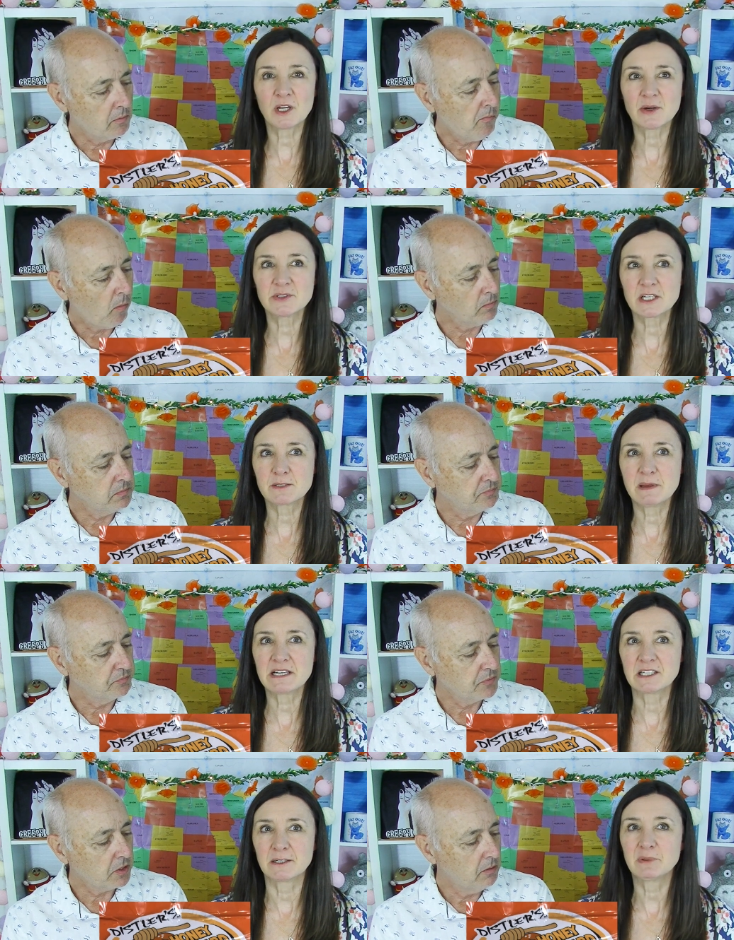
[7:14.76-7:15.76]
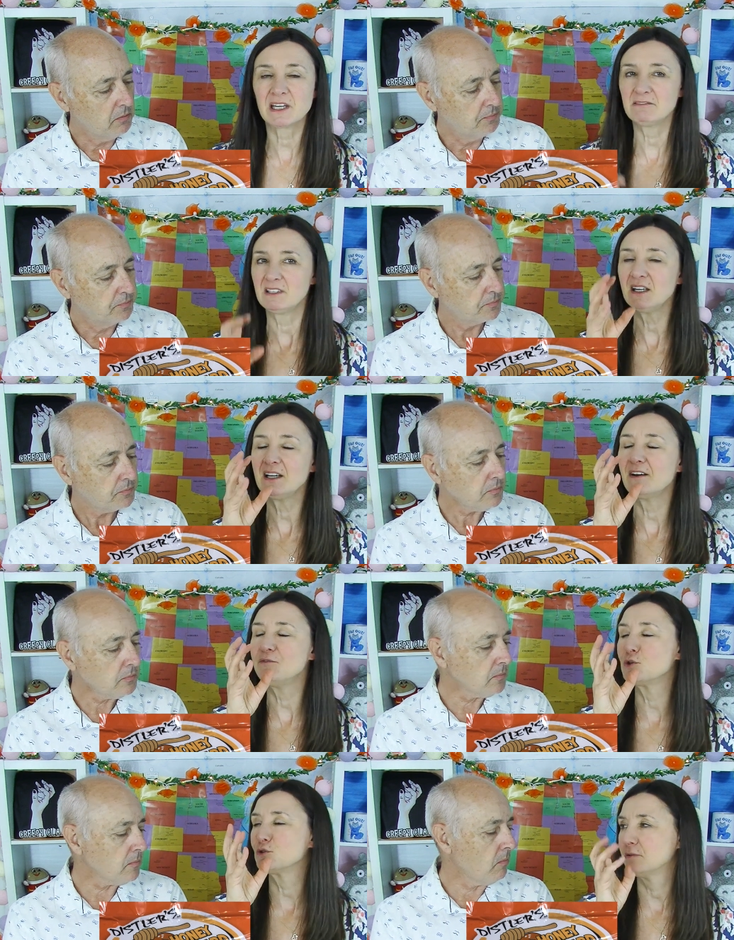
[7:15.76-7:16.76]
Speaker 1: I was expecting, but I really love
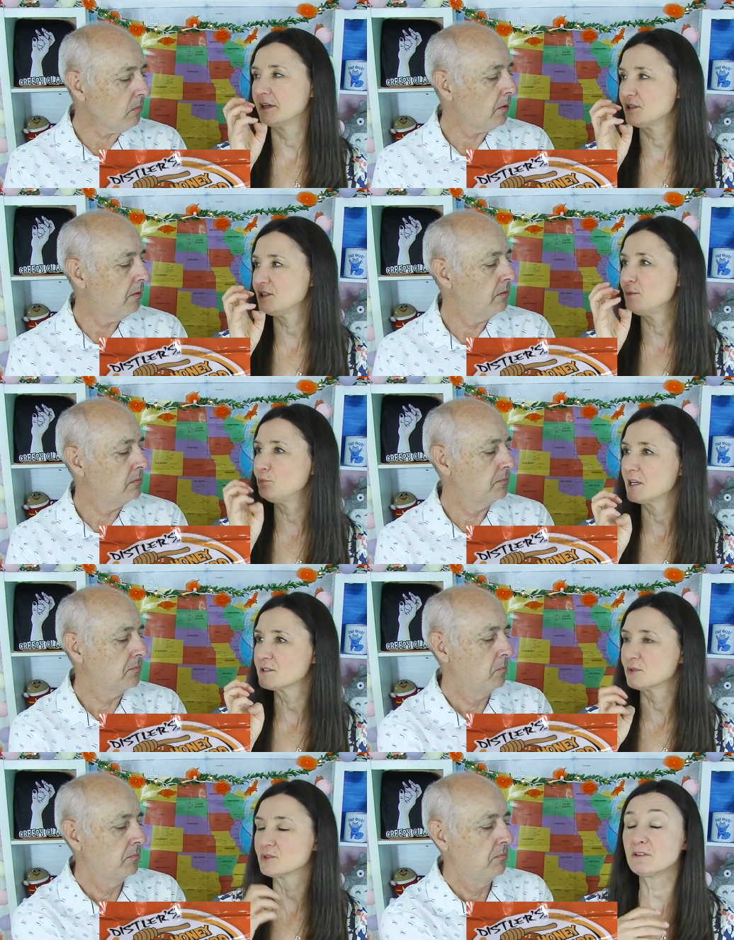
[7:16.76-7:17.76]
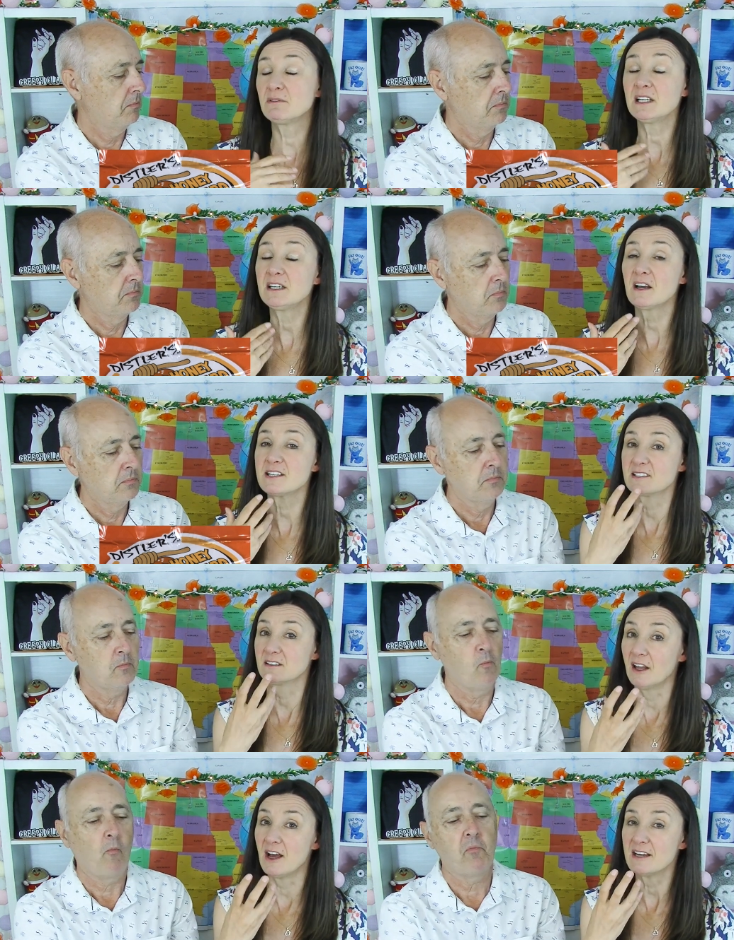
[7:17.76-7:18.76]
the crunchy pretzels. They're really nice and
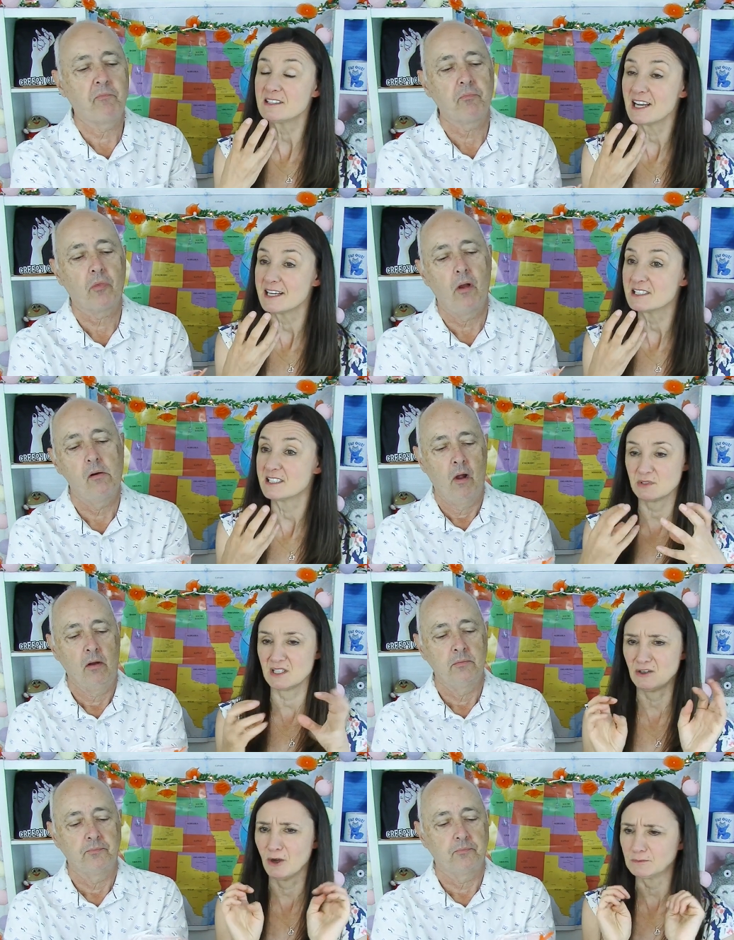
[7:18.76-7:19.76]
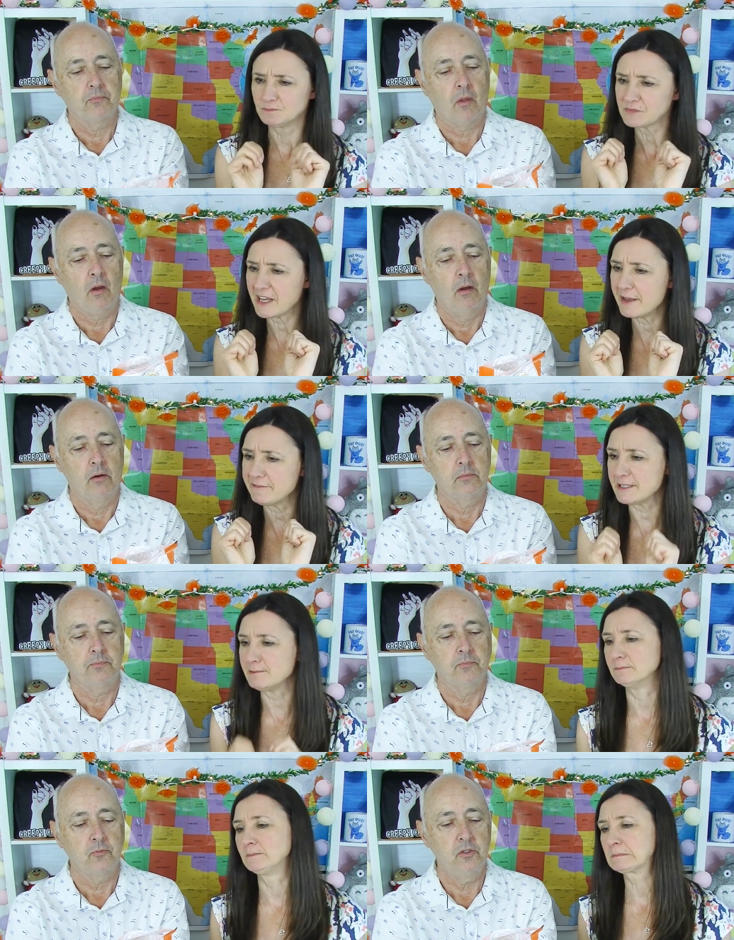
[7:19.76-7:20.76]
light tasting. They're not heavy.
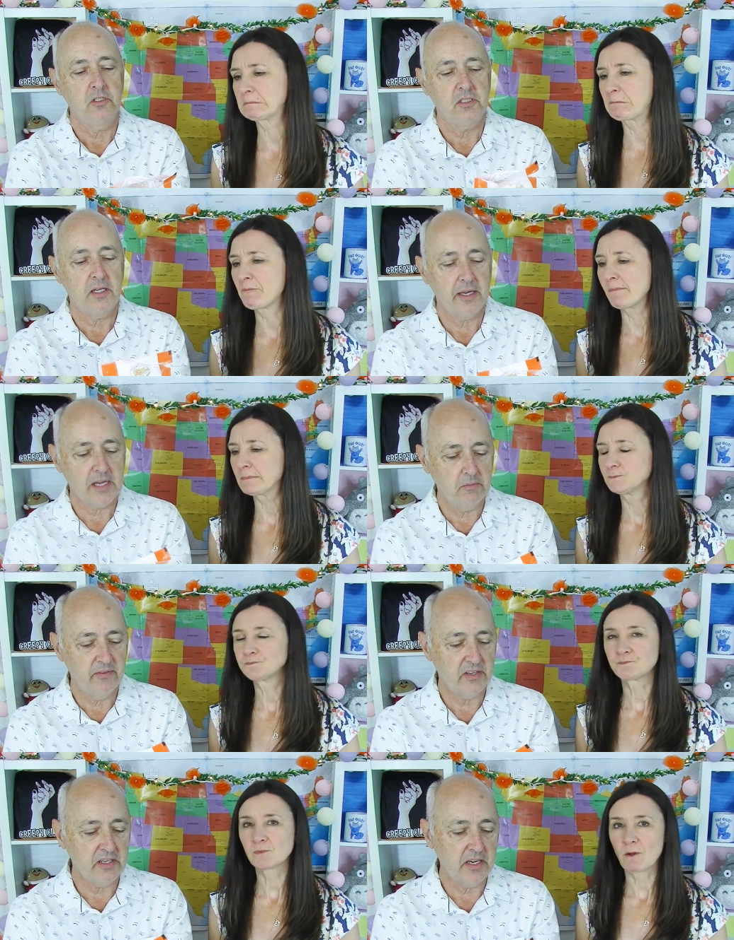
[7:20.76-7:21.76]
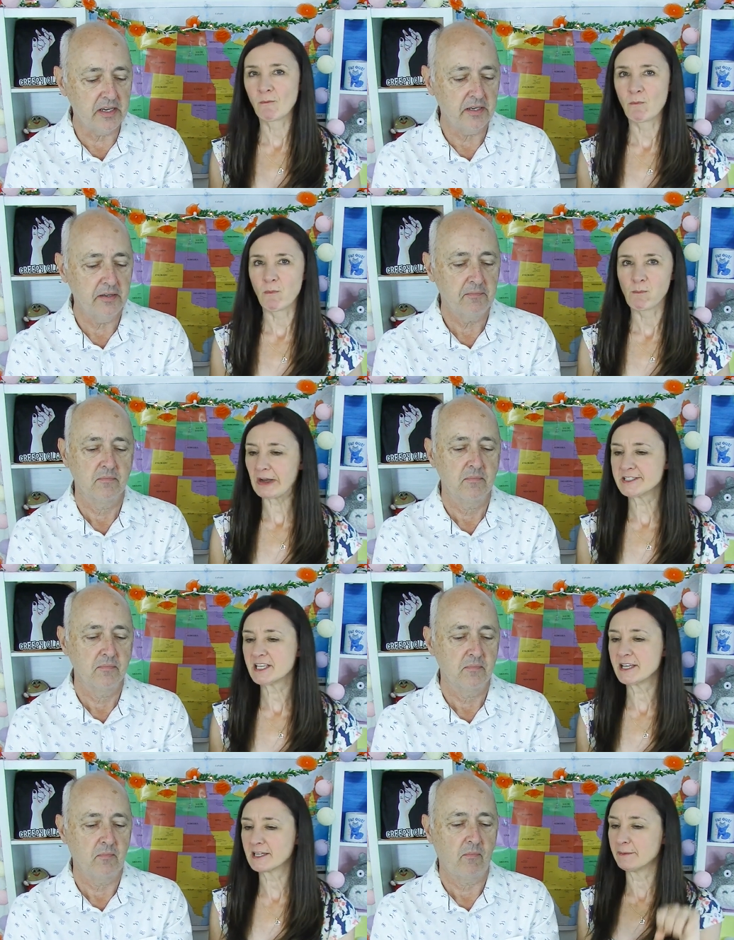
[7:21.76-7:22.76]
Speaker 2: Would you say they come with a kick?
Speaker 1: I'd
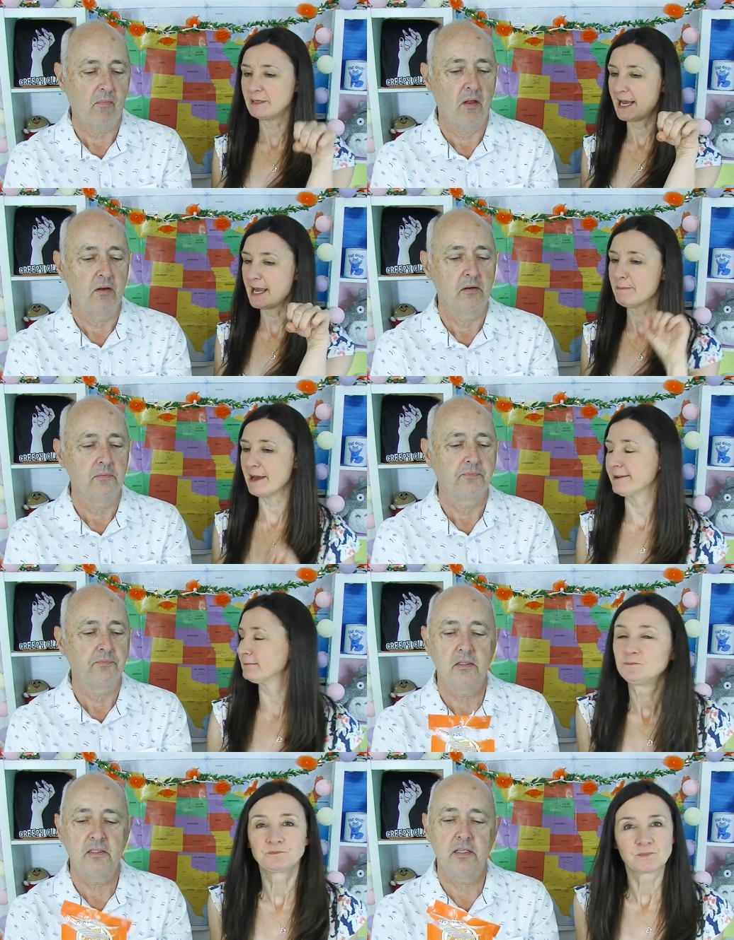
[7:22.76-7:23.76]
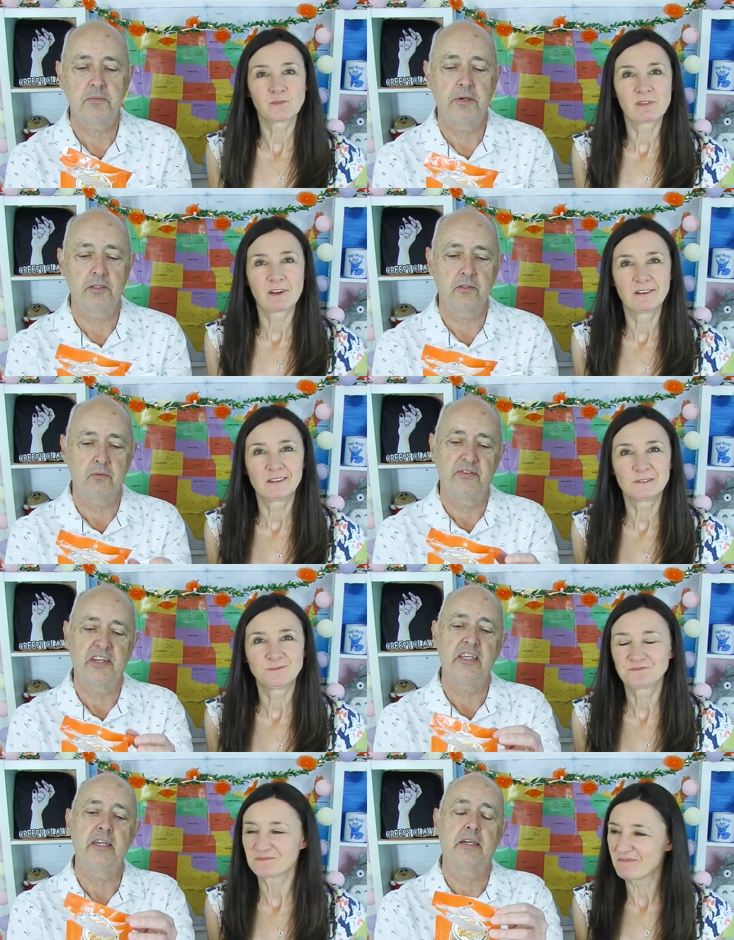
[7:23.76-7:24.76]
say they come in a handbag.
Speaker 2: Because it says pretzels with a
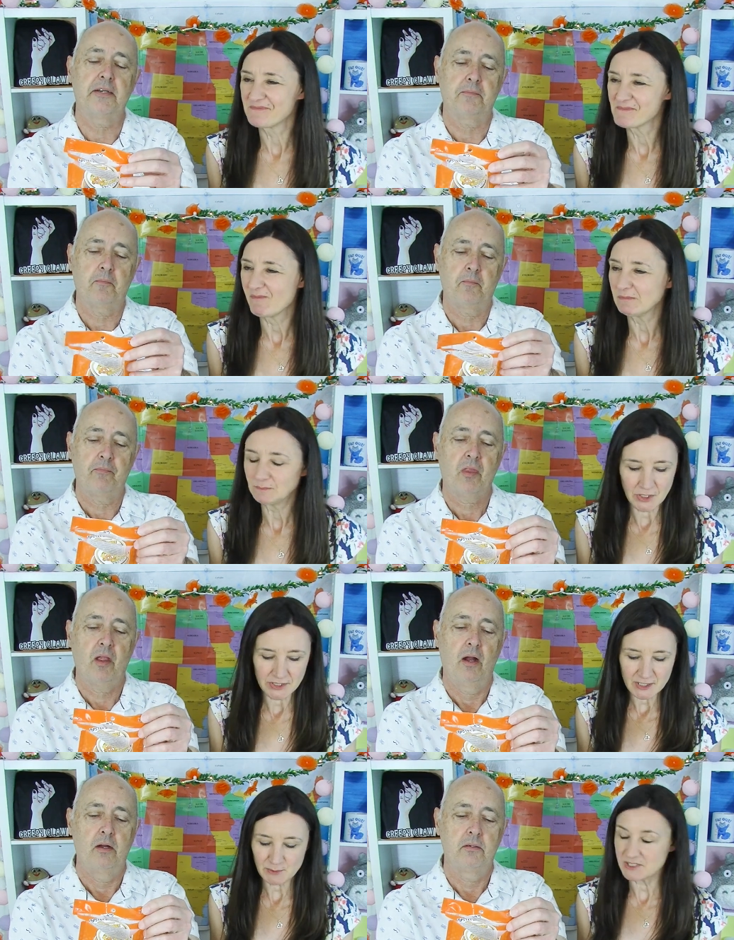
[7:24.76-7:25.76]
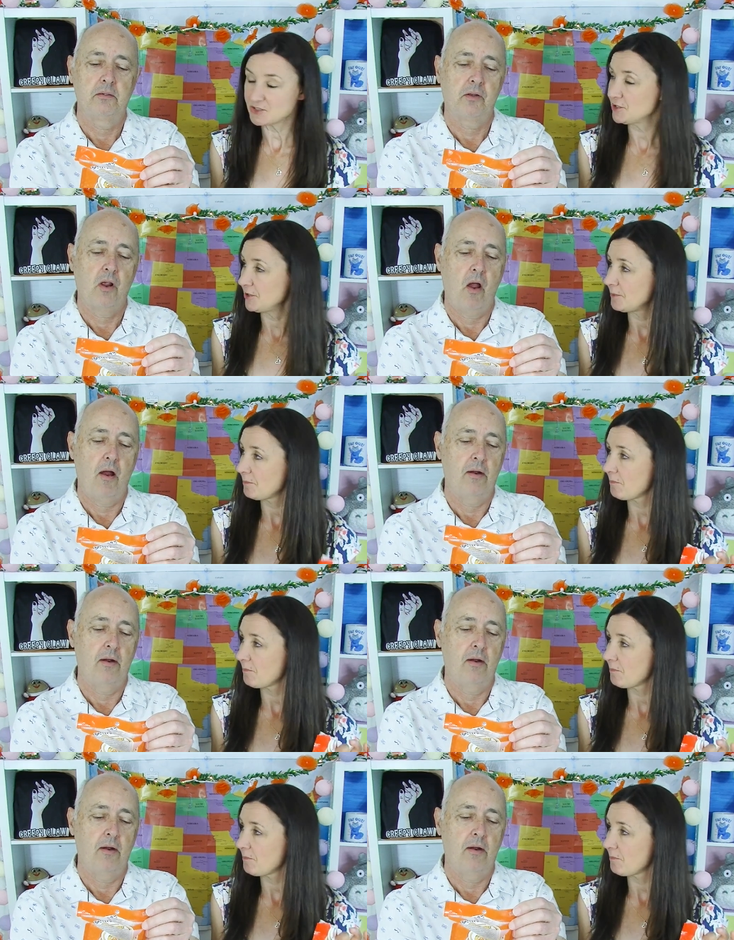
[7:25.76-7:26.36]
kick.
Speaker 1: No, these ones do.